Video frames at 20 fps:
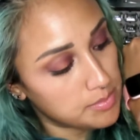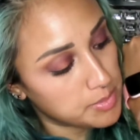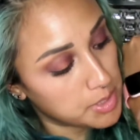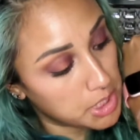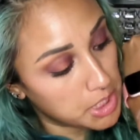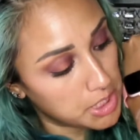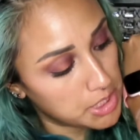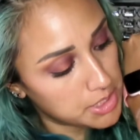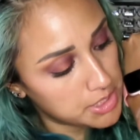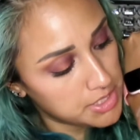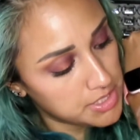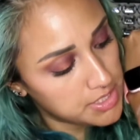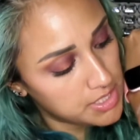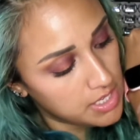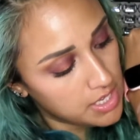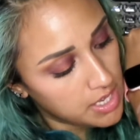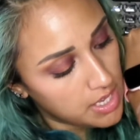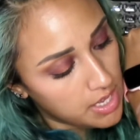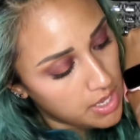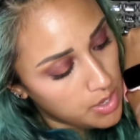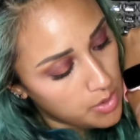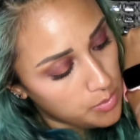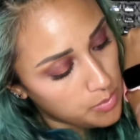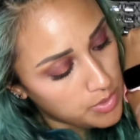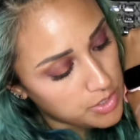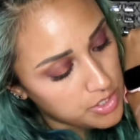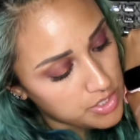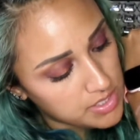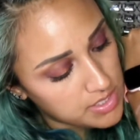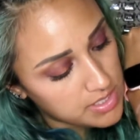colors,
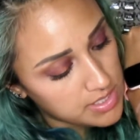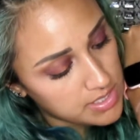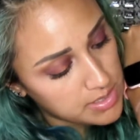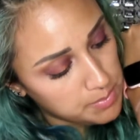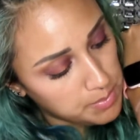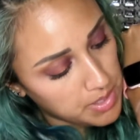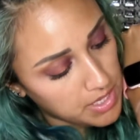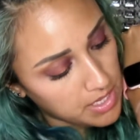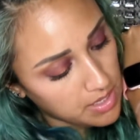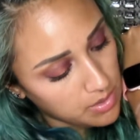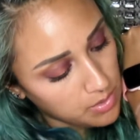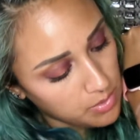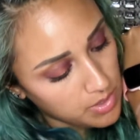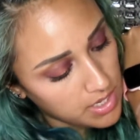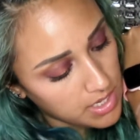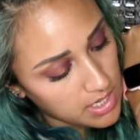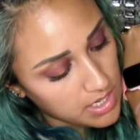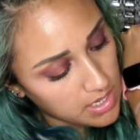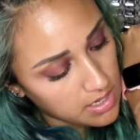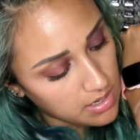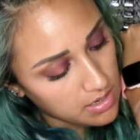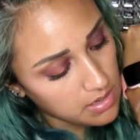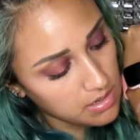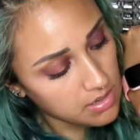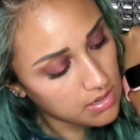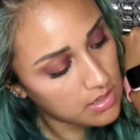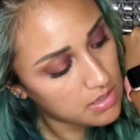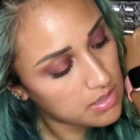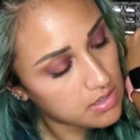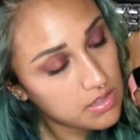which is this pink right here.
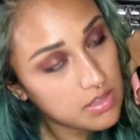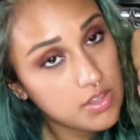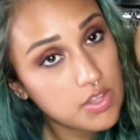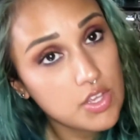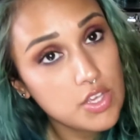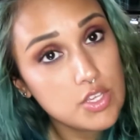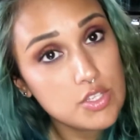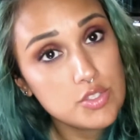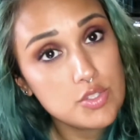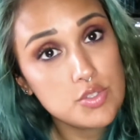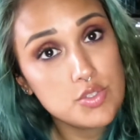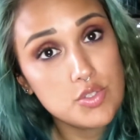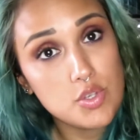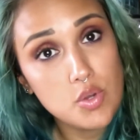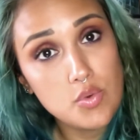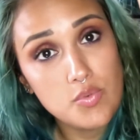So